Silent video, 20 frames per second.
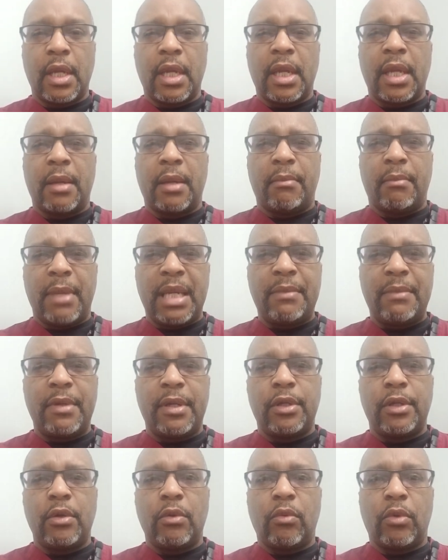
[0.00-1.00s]
Maybe you
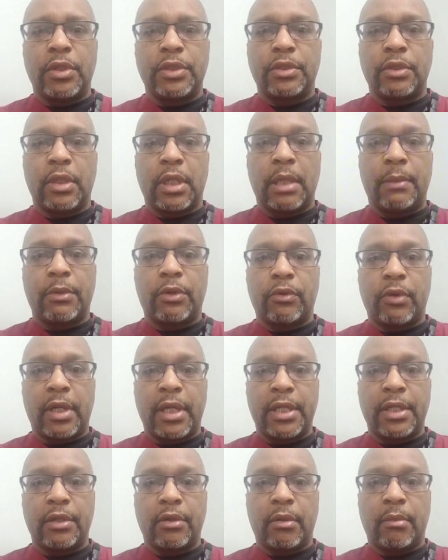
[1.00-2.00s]
want to upgrade
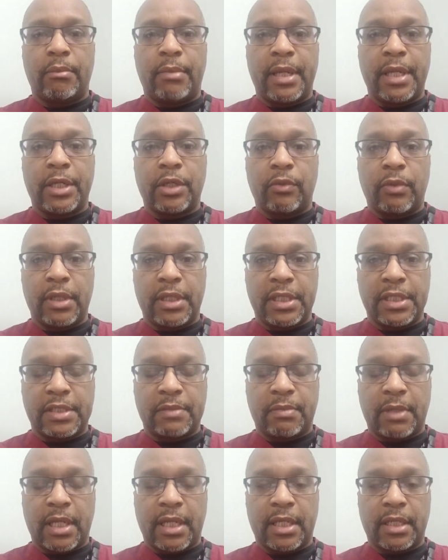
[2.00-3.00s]
your bakery
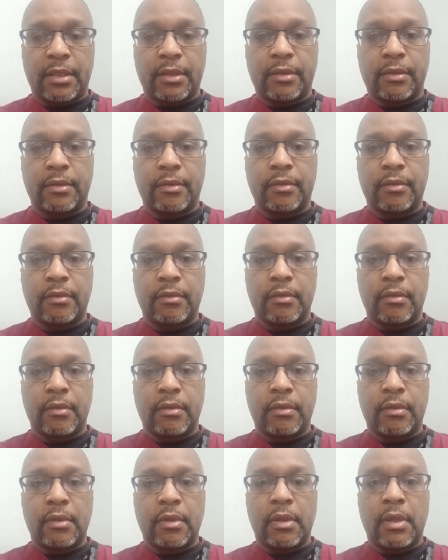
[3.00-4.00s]
display,
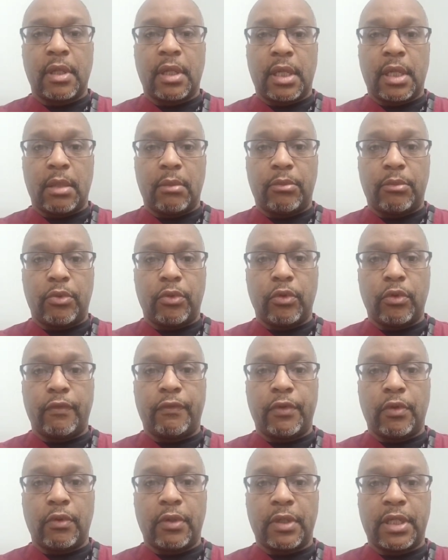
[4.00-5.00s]
improve your
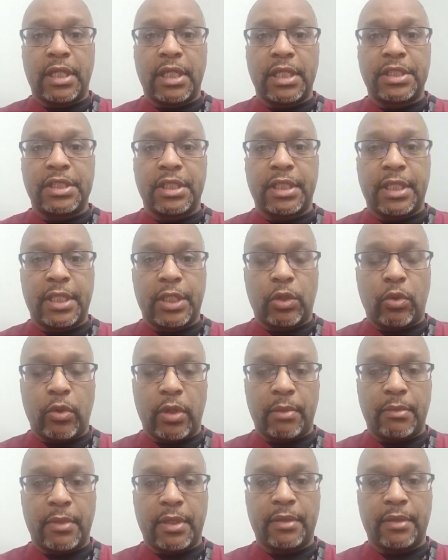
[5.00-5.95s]
kitchen equipment,